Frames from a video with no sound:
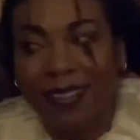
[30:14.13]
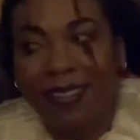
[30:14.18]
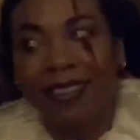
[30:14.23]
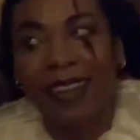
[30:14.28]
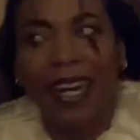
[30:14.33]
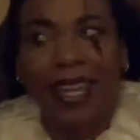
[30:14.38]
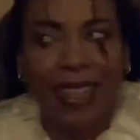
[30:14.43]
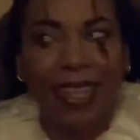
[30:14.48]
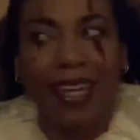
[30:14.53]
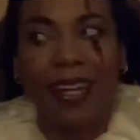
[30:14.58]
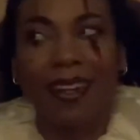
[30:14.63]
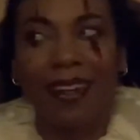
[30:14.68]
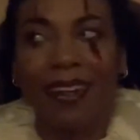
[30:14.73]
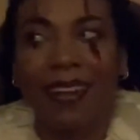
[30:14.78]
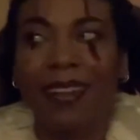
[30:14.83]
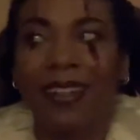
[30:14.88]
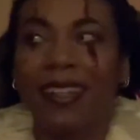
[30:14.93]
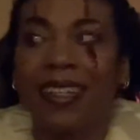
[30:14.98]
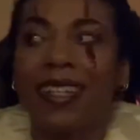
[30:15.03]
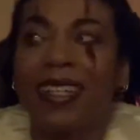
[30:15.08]
I think.
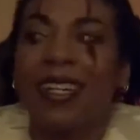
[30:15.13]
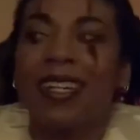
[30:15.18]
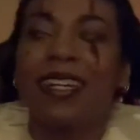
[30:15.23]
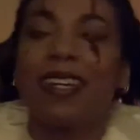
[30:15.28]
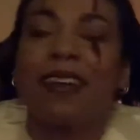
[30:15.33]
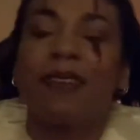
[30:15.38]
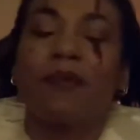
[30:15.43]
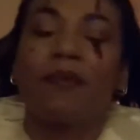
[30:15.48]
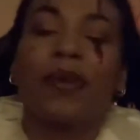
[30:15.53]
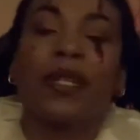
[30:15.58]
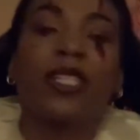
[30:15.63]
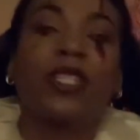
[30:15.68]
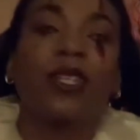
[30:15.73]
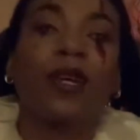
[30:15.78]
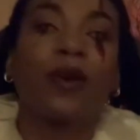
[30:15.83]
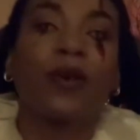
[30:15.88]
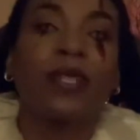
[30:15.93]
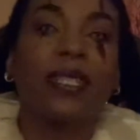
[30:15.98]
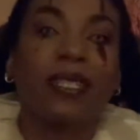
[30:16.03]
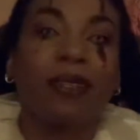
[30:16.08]
But
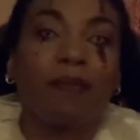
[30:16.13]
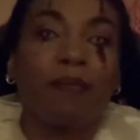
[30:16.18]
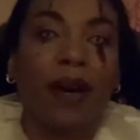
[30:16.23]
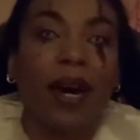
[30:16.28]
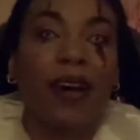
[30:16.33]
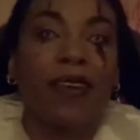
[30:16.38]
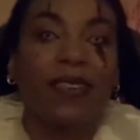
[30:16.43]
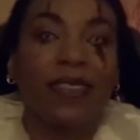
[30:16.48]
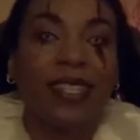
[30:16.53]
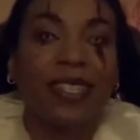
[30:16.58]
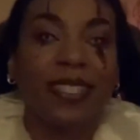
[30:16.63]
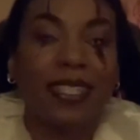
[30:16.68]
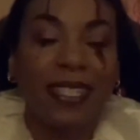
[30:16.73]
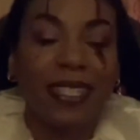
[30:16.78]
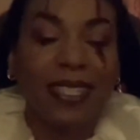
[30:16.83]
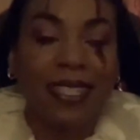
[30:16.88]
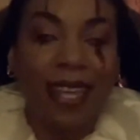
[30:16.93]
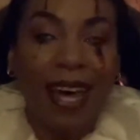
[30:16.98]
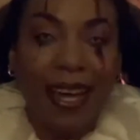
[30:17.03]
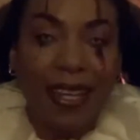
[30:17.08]
so it's about this
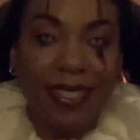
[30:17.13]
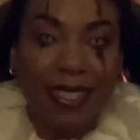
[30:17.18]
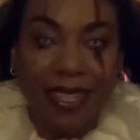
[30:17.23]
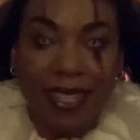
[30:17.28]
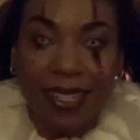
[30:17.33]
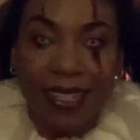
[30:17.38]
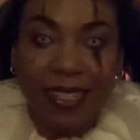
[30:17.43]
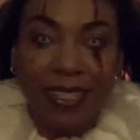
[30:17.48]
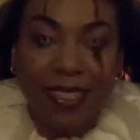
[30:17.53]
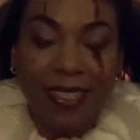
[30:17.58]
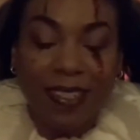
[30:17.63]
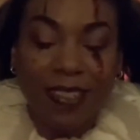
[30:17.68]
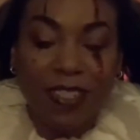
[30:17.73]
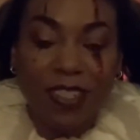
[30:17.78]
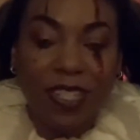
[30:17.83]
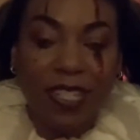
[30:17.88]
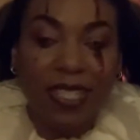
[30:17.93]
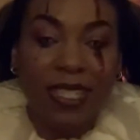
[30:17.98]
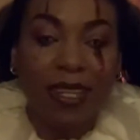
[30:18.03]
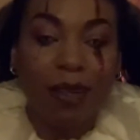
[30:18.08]
assassin.
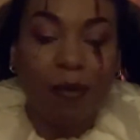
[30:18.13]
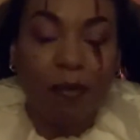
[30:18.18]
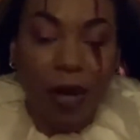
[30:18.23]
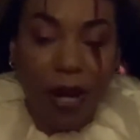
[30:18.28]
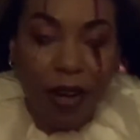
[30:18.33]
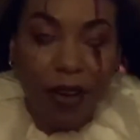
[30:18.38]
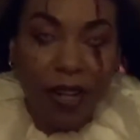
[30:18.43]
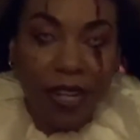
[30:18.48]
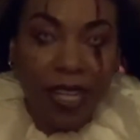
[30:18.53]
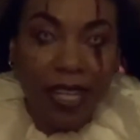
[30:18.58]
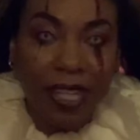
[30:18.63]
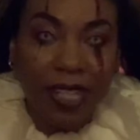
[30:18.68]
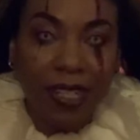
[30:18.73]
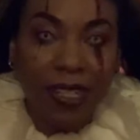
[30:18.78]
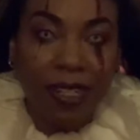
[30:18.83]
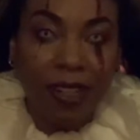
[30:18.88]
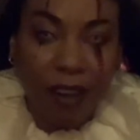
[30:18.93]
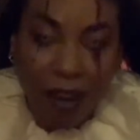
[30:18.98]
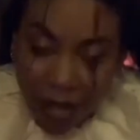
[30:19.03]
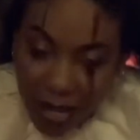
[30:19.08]
She's an
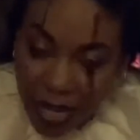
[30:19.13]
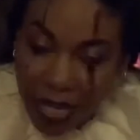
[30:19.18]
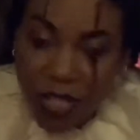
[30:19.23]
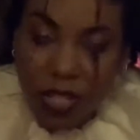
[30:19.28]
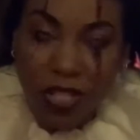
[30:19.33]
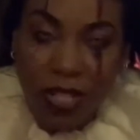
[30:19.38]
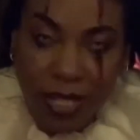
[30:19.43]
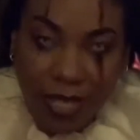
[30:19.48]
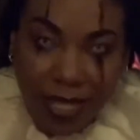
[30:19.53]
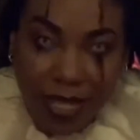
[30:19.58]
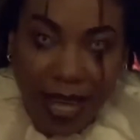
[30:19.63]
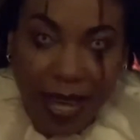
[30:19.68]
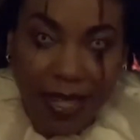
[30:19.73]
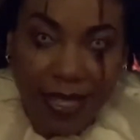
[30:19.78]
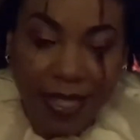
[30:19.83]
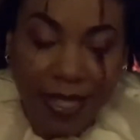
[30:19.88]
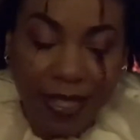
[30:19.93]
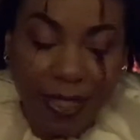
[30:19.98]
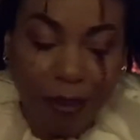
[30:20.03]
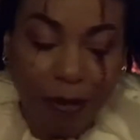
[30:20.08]
American Caucasian
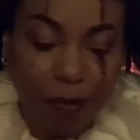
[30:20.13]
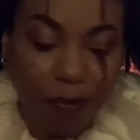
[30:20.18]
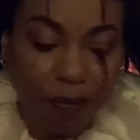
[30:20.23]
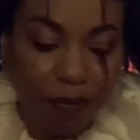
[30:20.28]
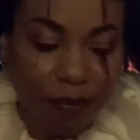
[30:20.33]
assassin.